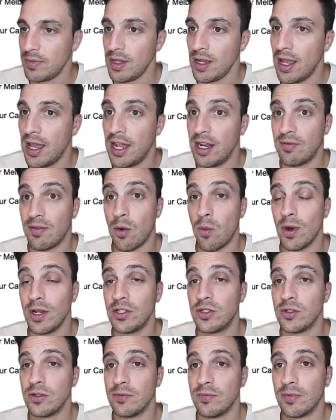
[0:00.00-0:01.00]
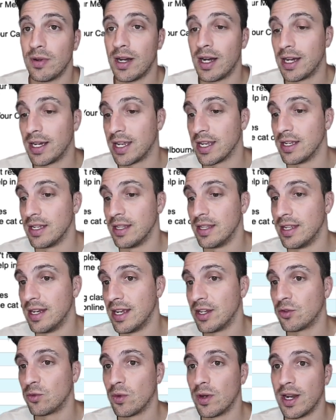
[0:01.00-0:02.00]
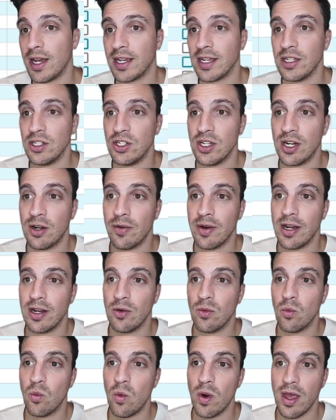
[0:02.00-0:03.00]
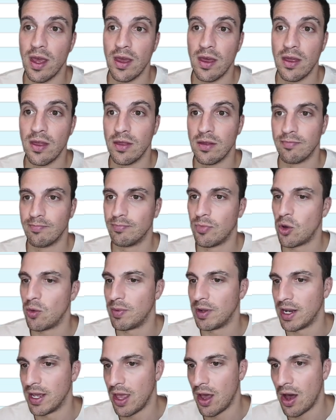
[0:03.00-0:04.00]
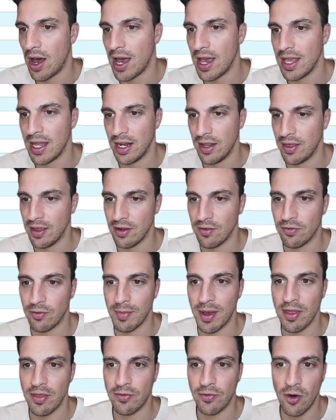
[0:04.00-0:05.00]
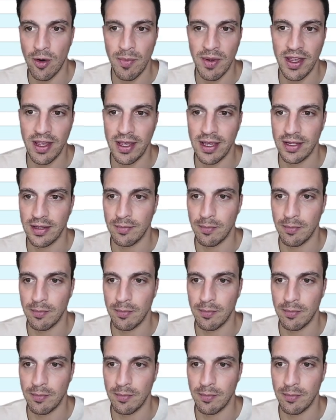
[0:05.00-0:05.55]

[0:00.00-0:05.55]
And if I want to, the next one I can generate with OpenAI, anything from Anthropic,